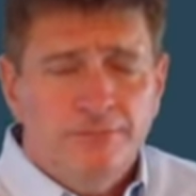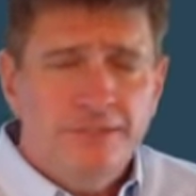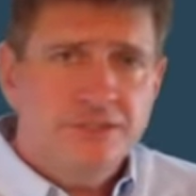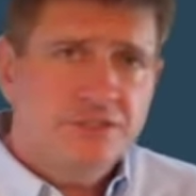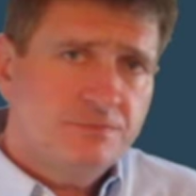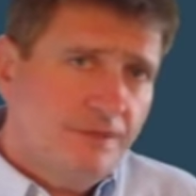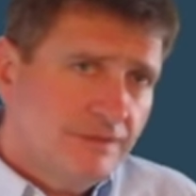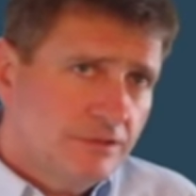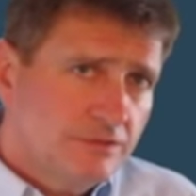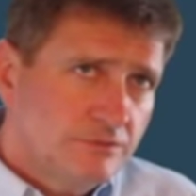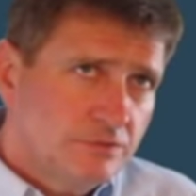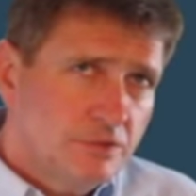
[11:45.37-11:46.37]
Mrs.
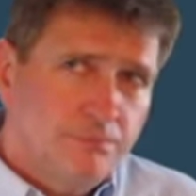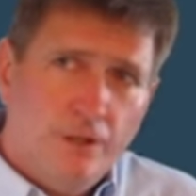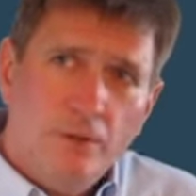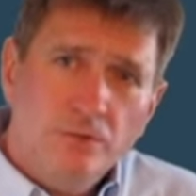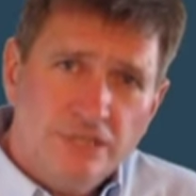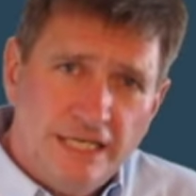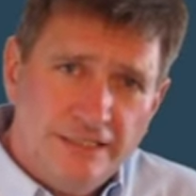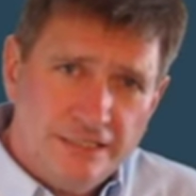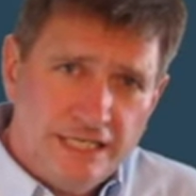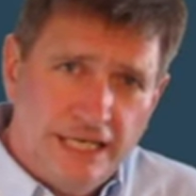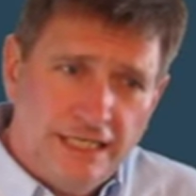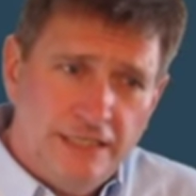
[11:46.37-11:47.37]
Smith, suppose I
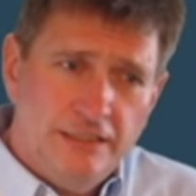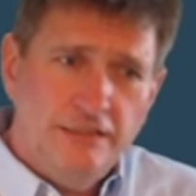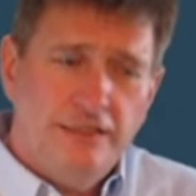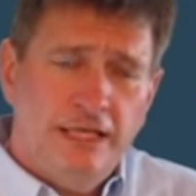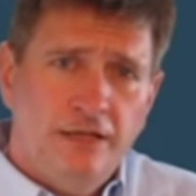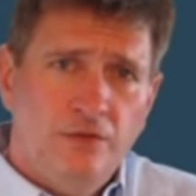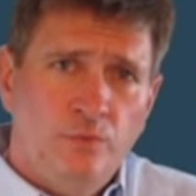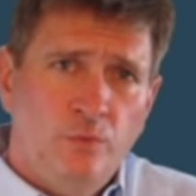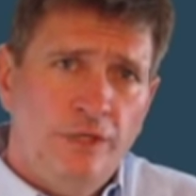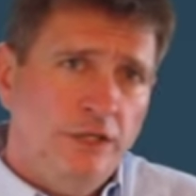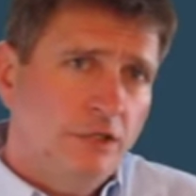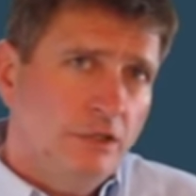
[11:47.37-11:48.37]
said that
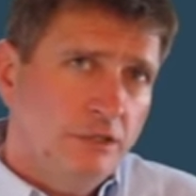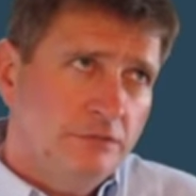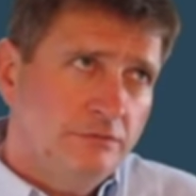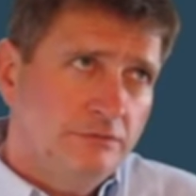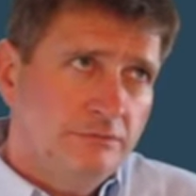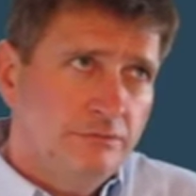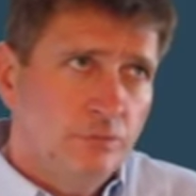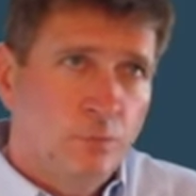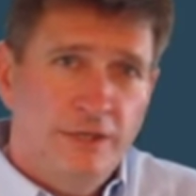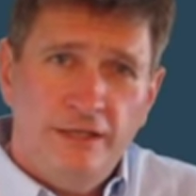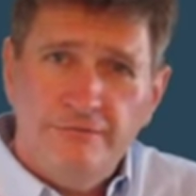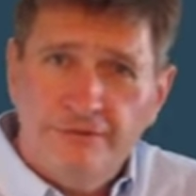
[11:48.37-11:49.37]
we could
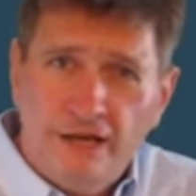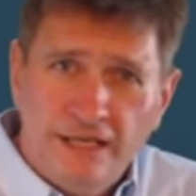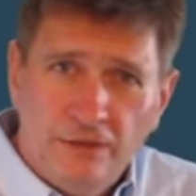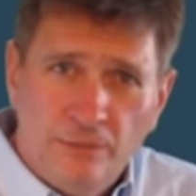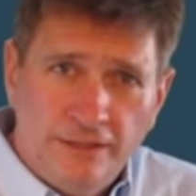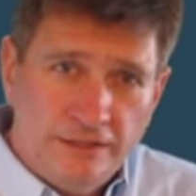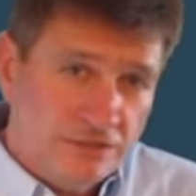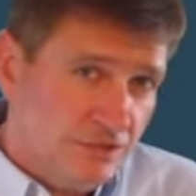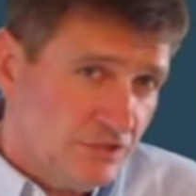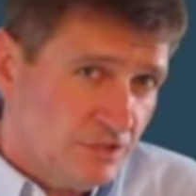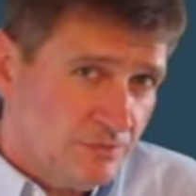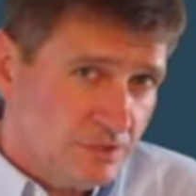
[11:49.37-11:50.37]
reevaluate the
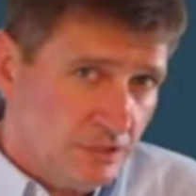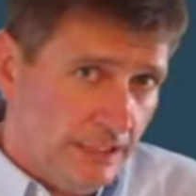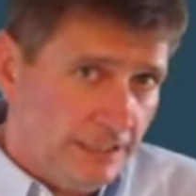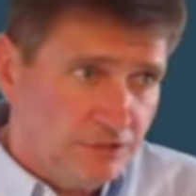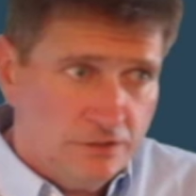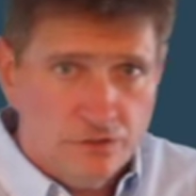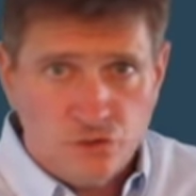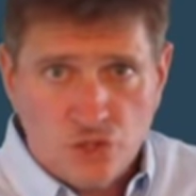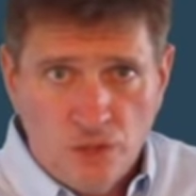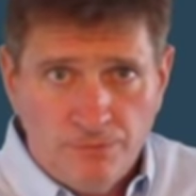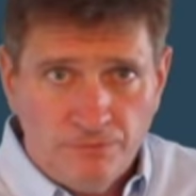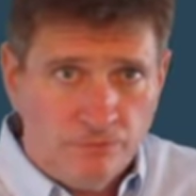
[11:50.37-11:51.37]
system selection, the
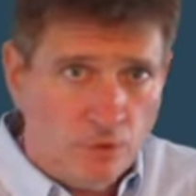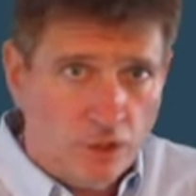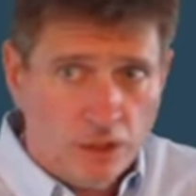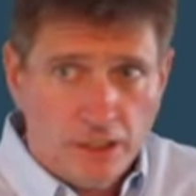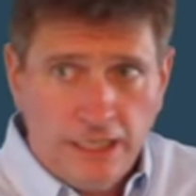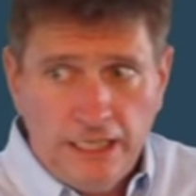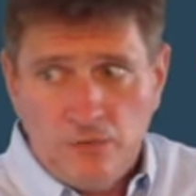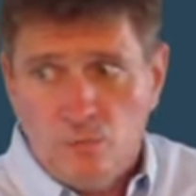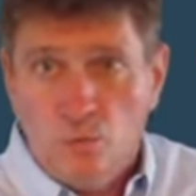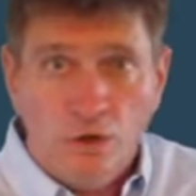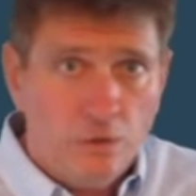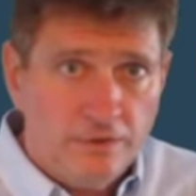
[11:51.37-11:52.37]
scope of work,
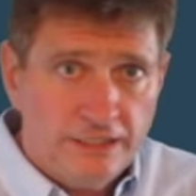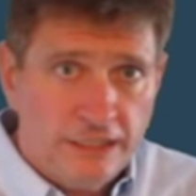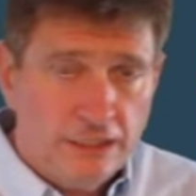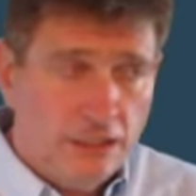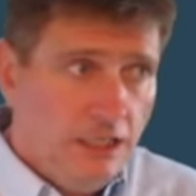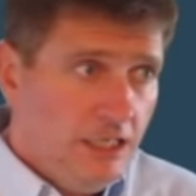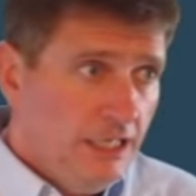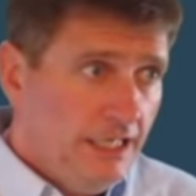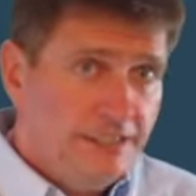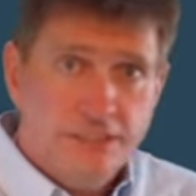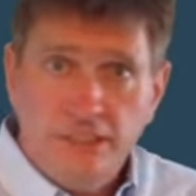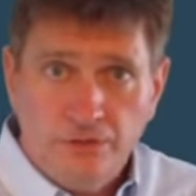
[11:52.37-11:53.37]
and work with it
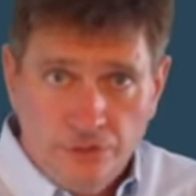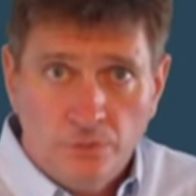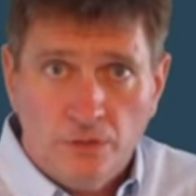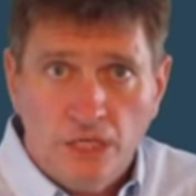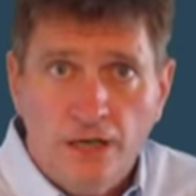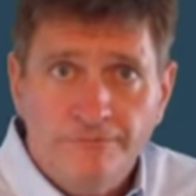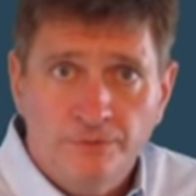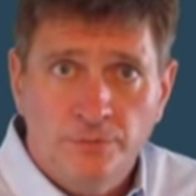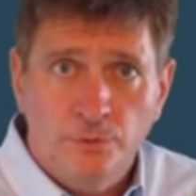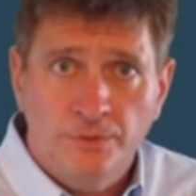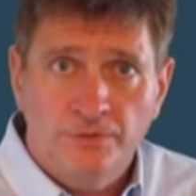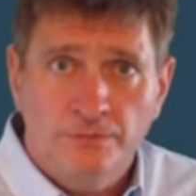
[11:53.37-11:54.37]
until you were
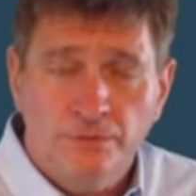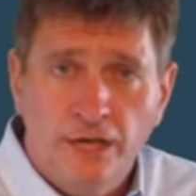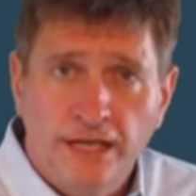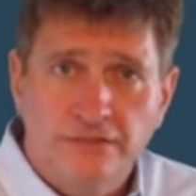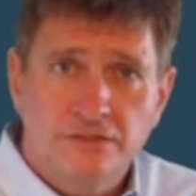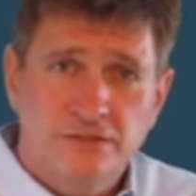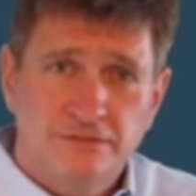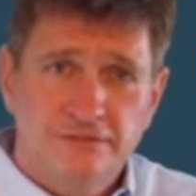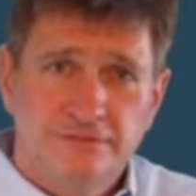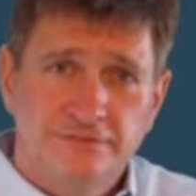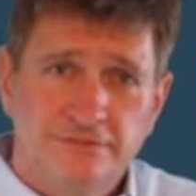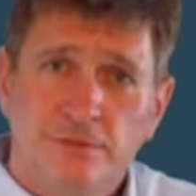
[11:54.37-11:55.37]
comfortable with the price.
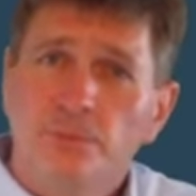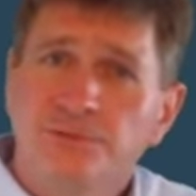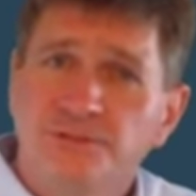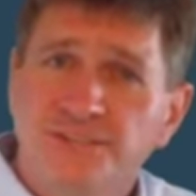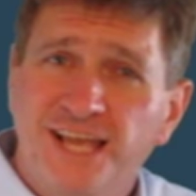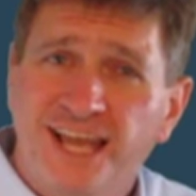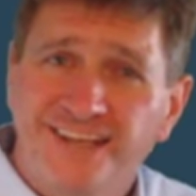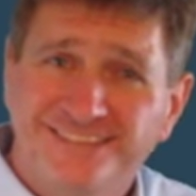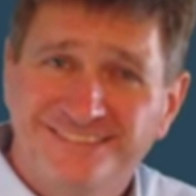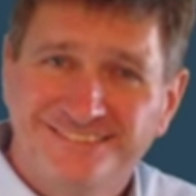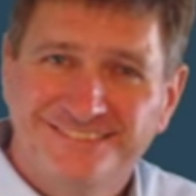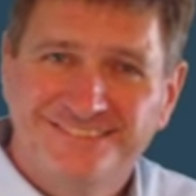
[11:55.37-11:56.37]
What would you say?
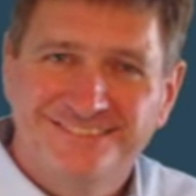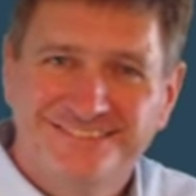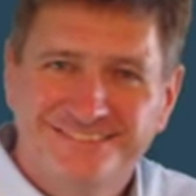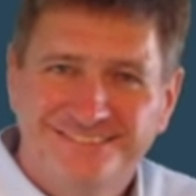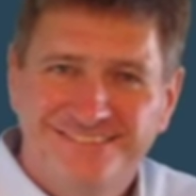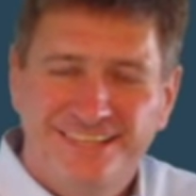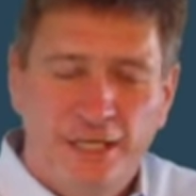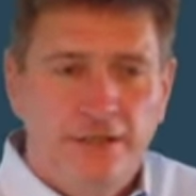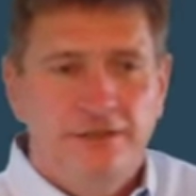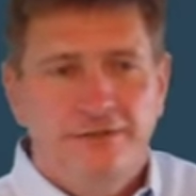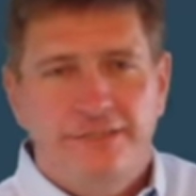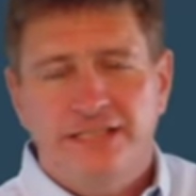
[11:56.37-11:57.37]

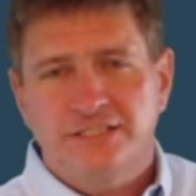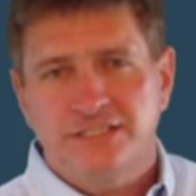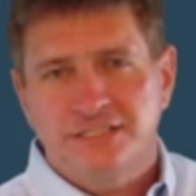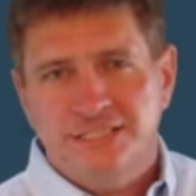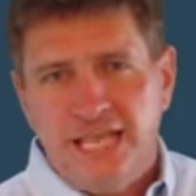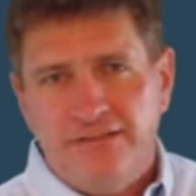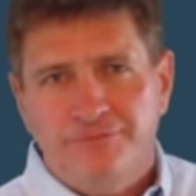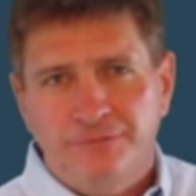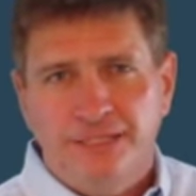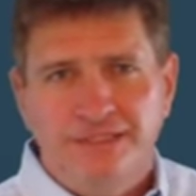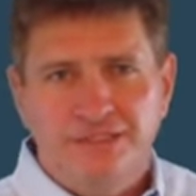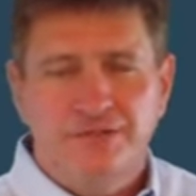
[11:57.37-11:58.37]
That's a safe
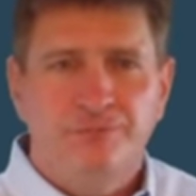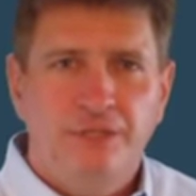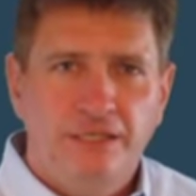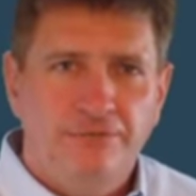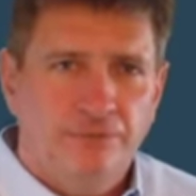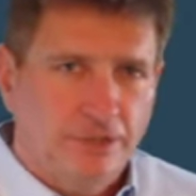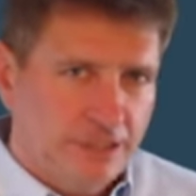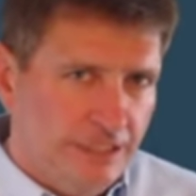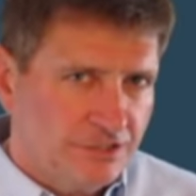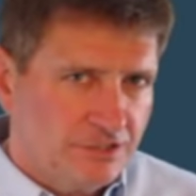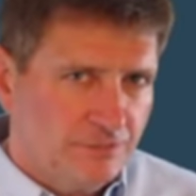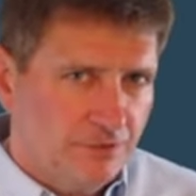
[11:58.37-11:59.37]
place to be for a
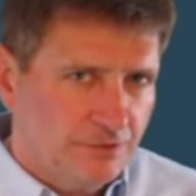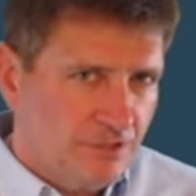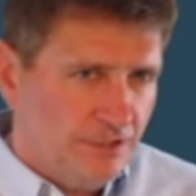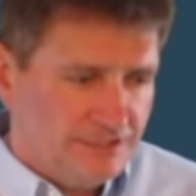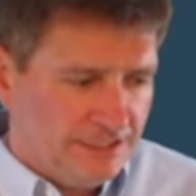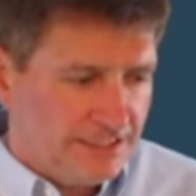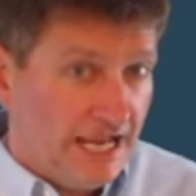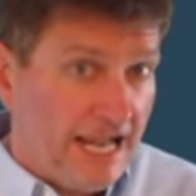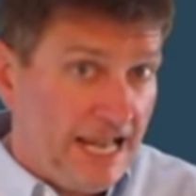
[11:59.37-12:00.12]
customer because it's a